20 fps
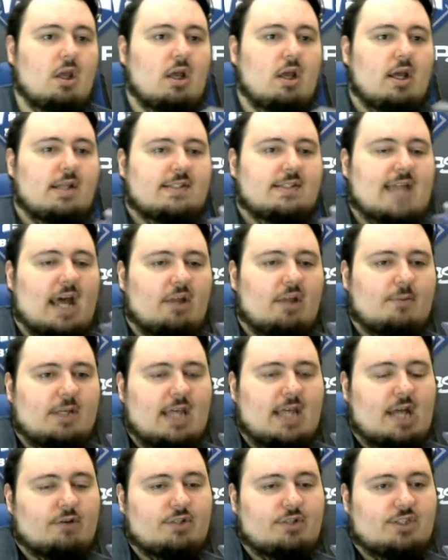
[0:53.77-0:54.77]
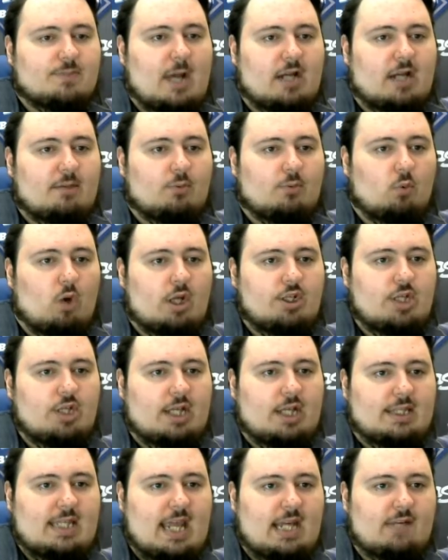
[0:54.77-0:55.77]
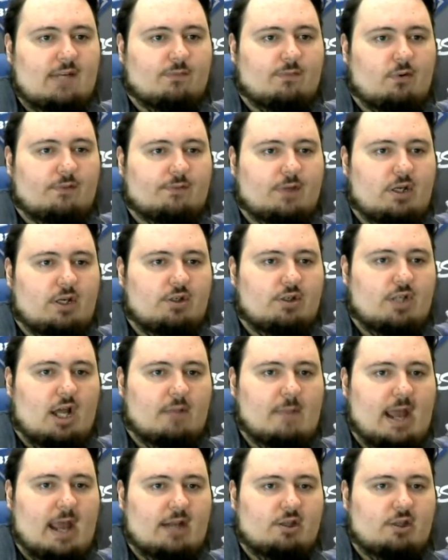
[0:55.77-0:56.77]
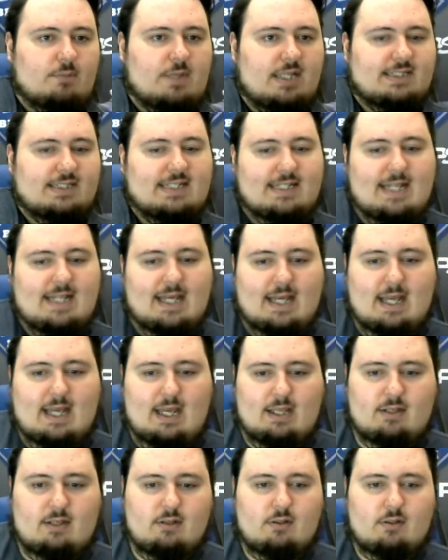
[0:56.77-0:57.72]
Tyler McHenry, spot number 1, you got the 84 Fleer Don Mattingly PSA 9.